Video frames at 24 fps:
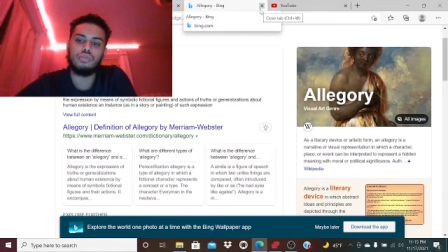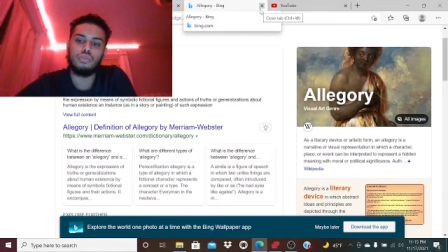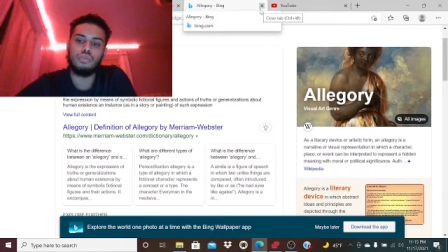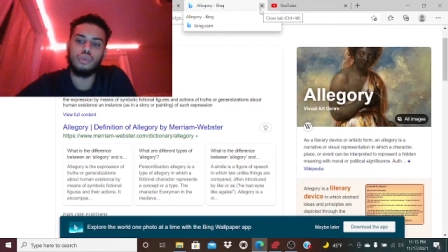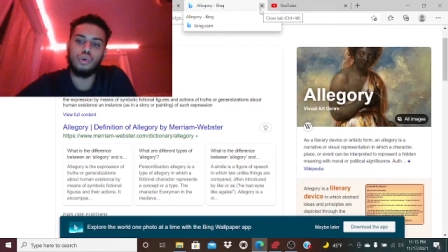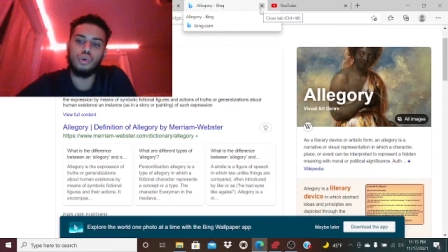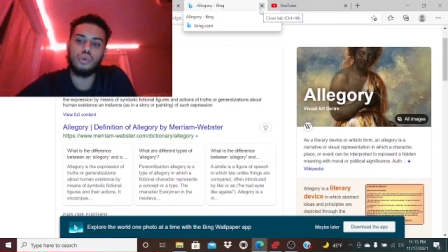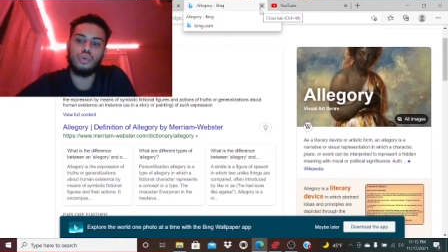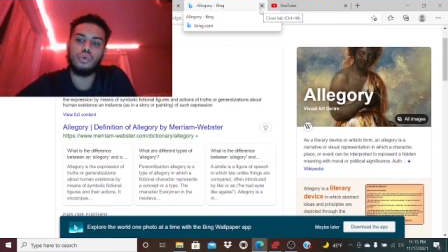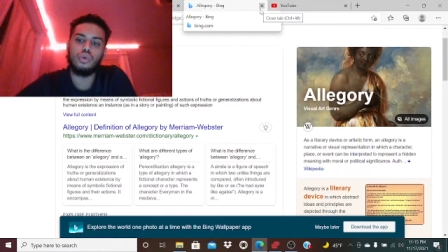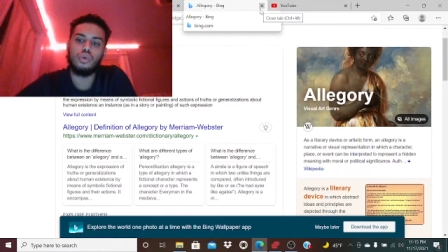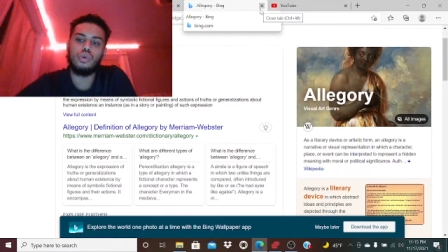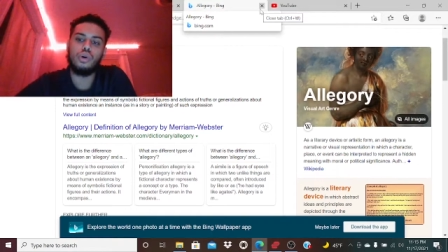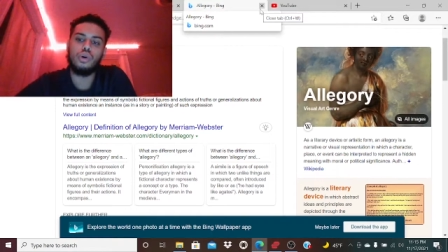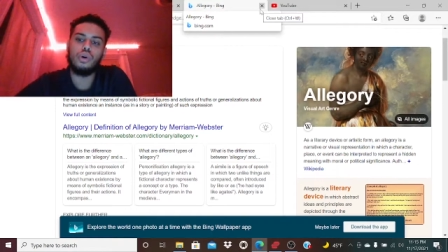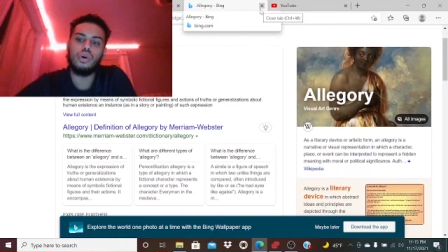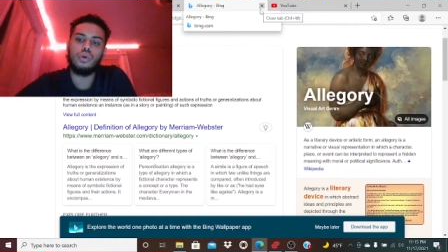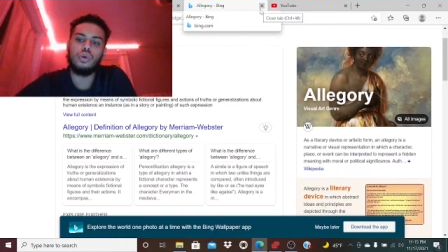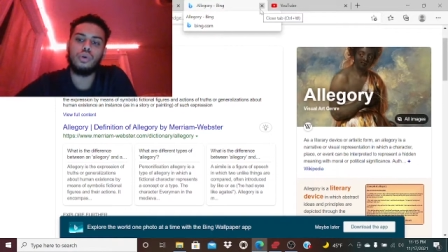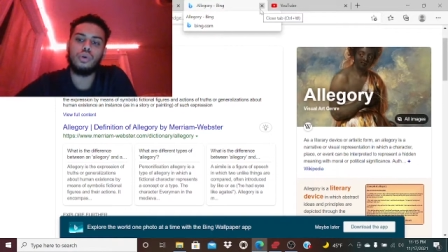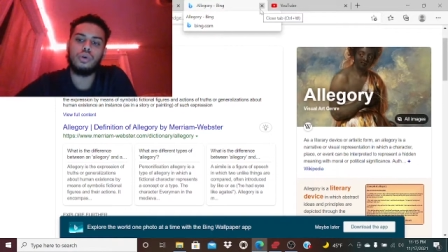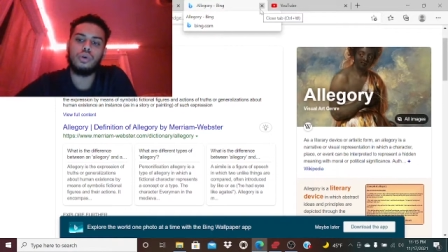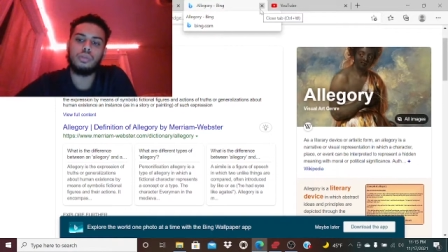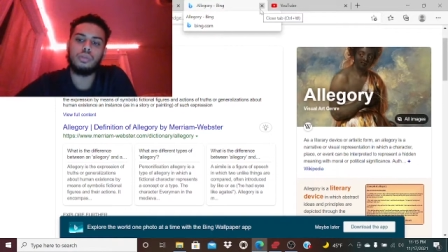moral
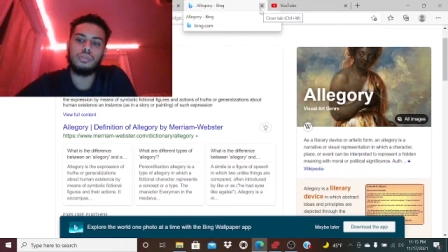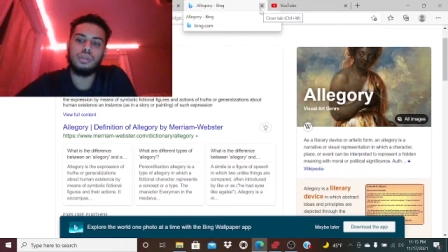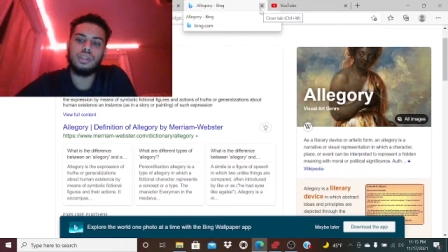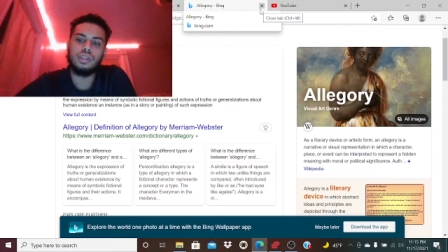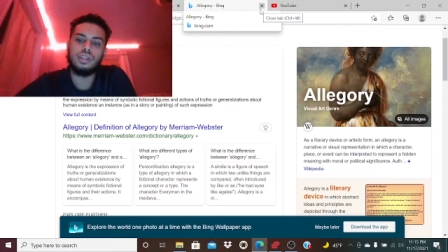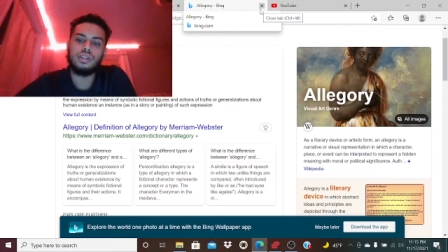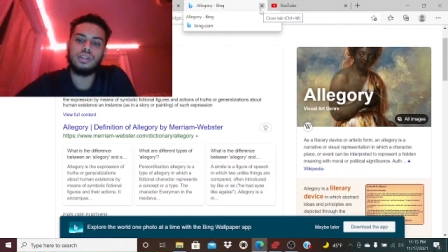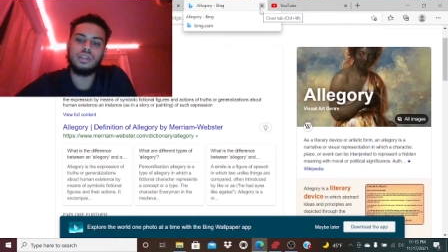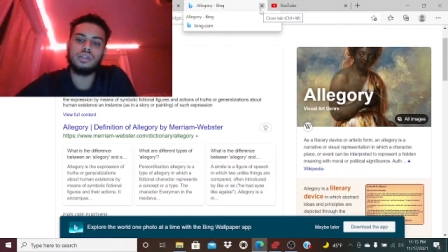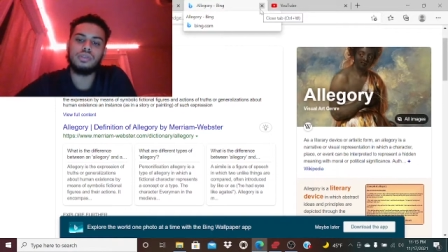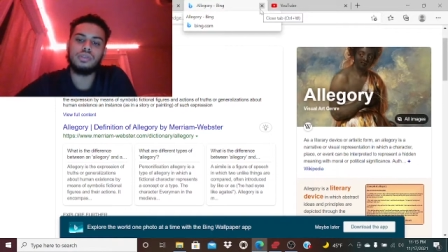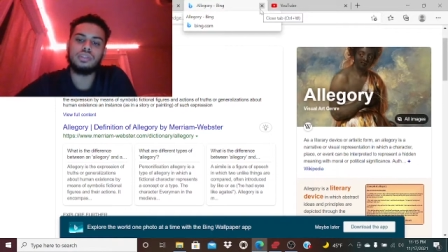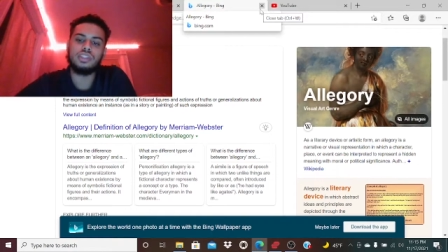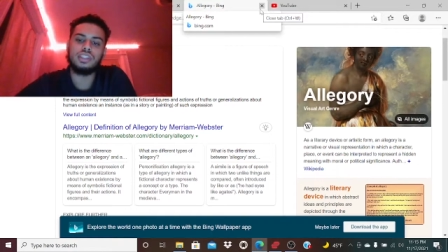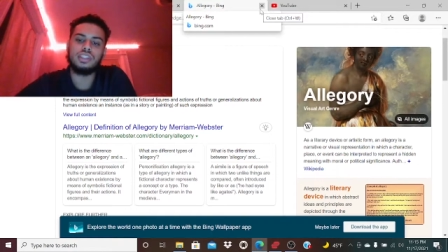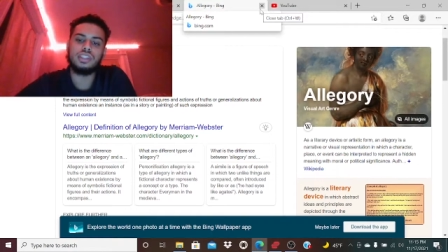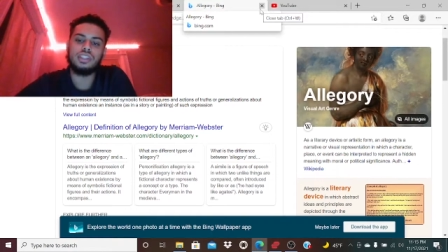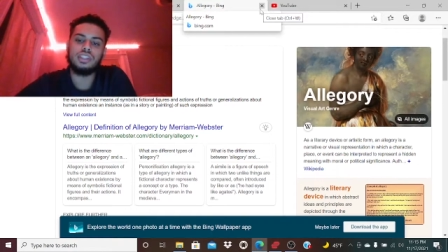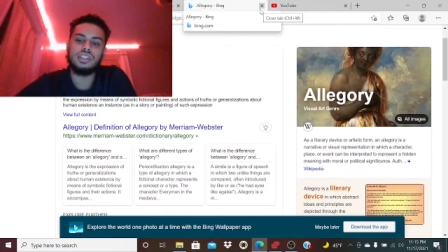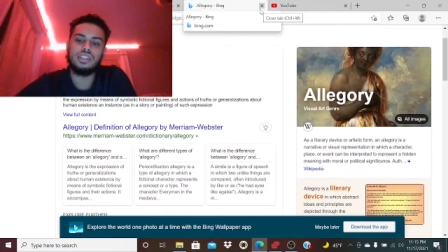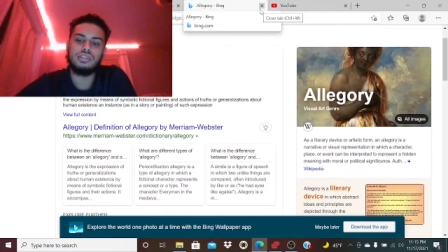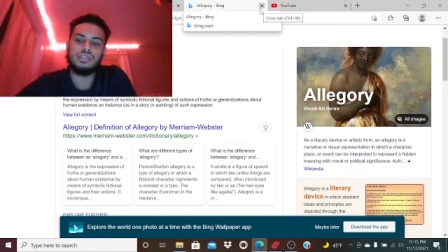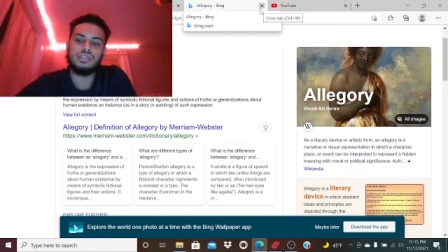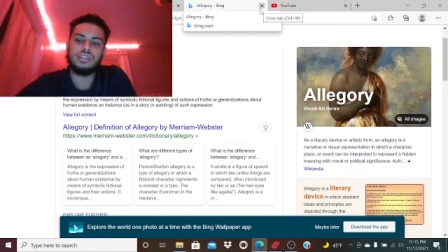or political
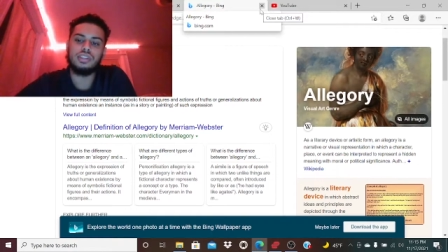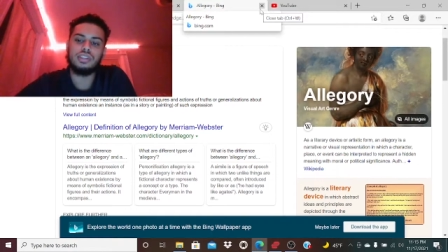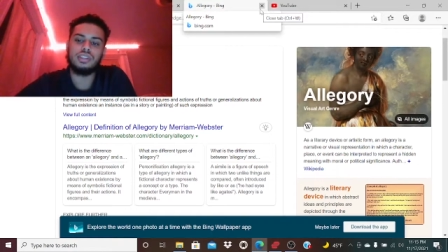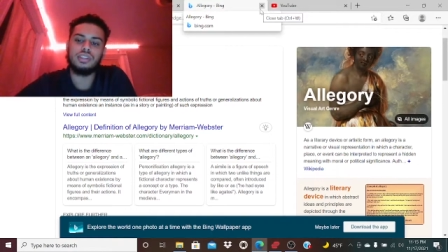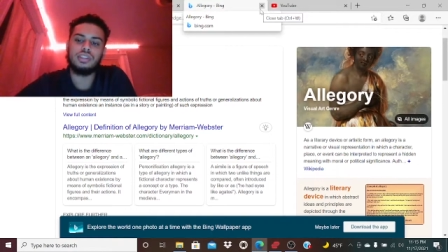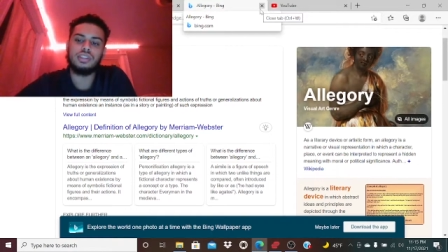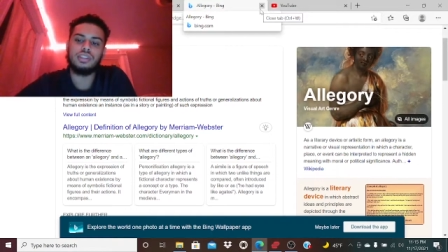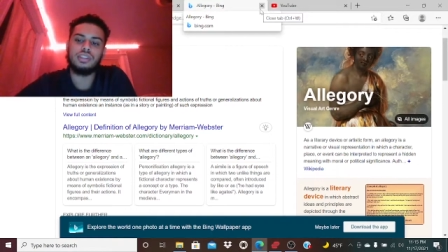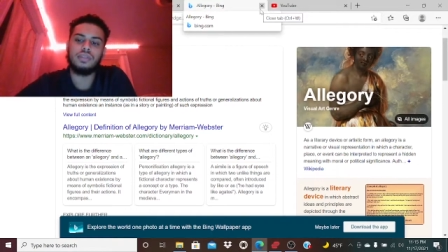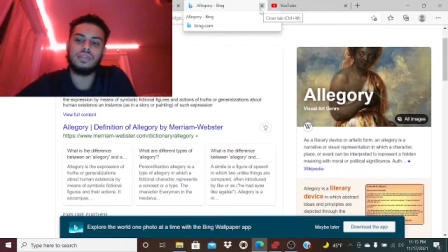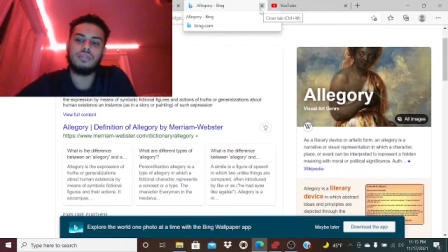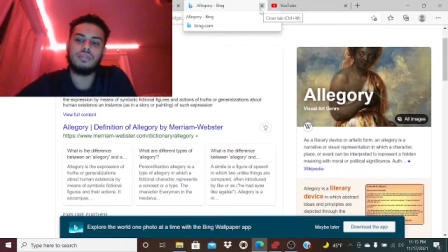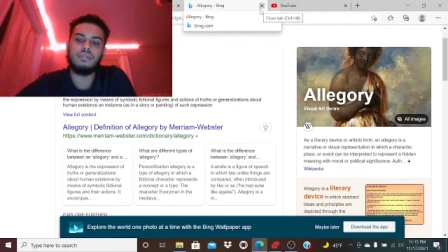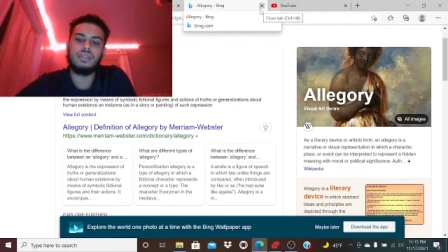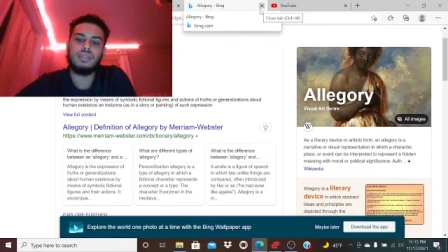significance.